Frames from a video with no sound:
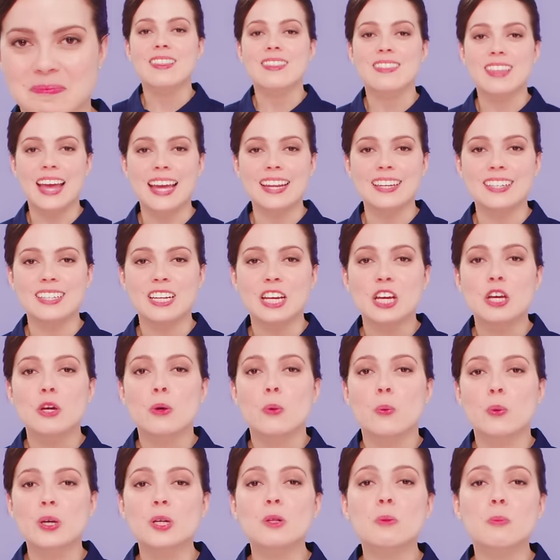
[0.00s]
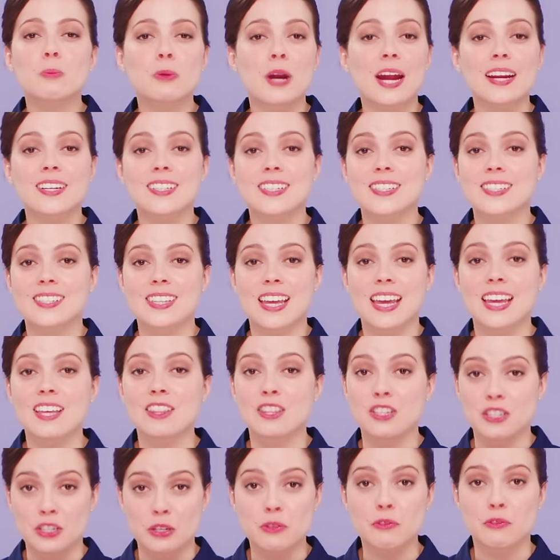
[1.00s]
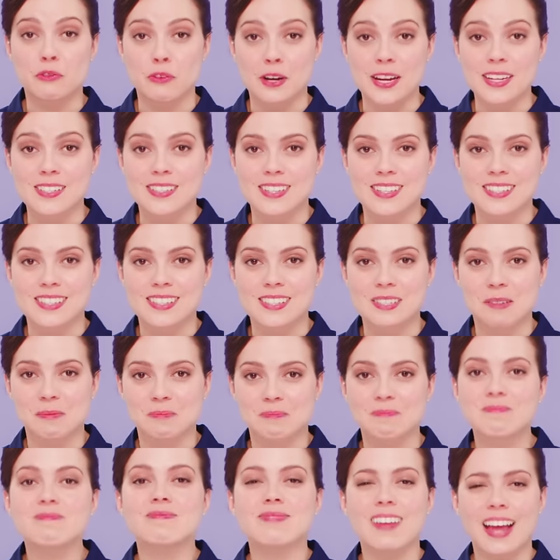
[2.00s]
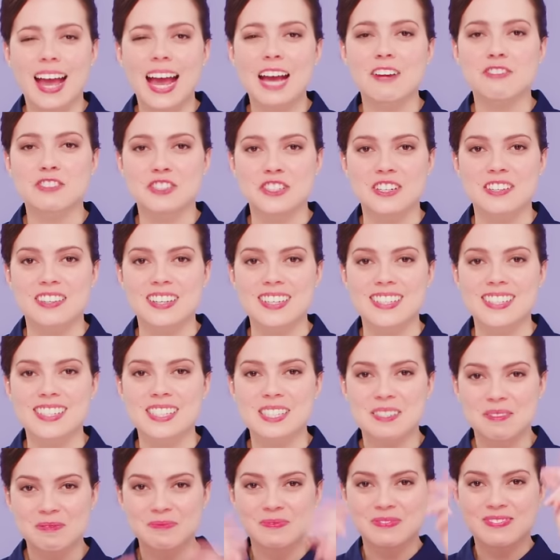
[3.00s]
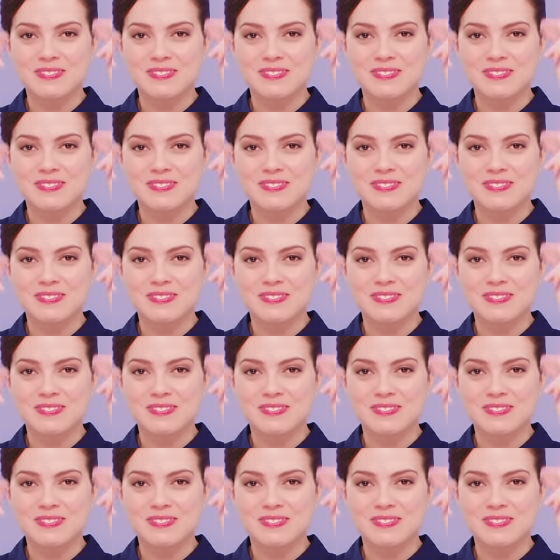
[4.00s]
Then, we'll practice saying the new phrases. After this.